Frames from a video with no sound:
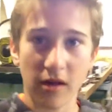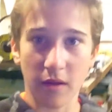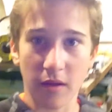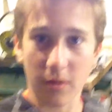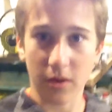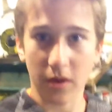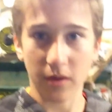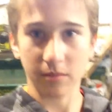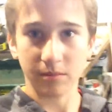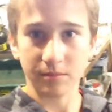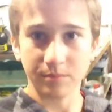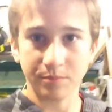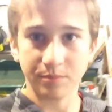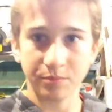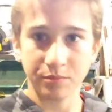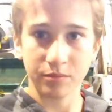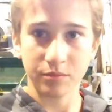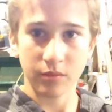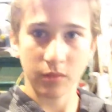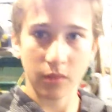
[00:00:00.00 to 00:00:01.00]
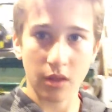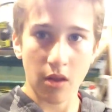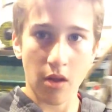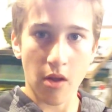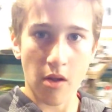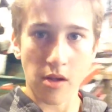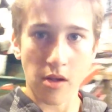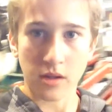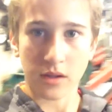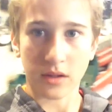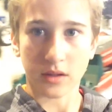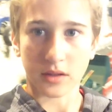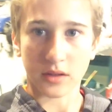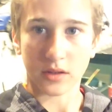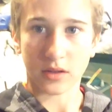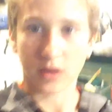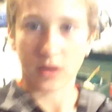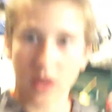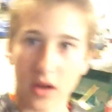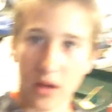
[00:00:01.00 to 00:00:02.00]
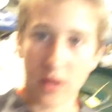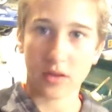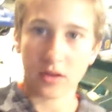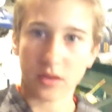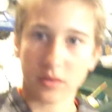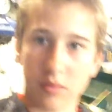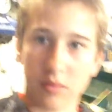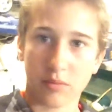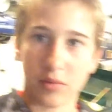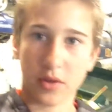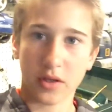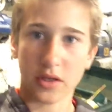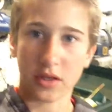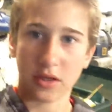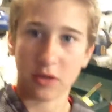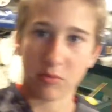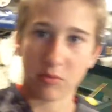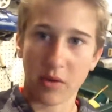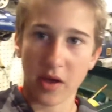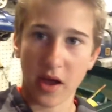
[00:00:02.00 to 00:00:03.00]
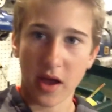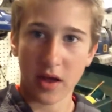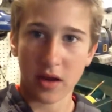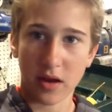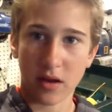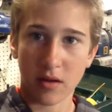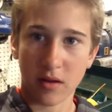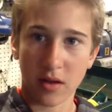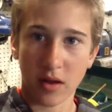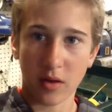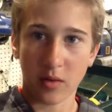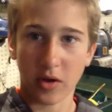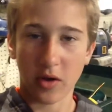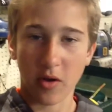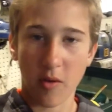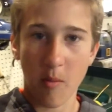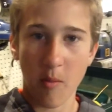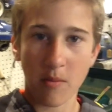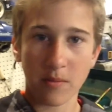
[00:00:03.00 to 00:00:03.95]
There we go. God, this place is bad. There we go.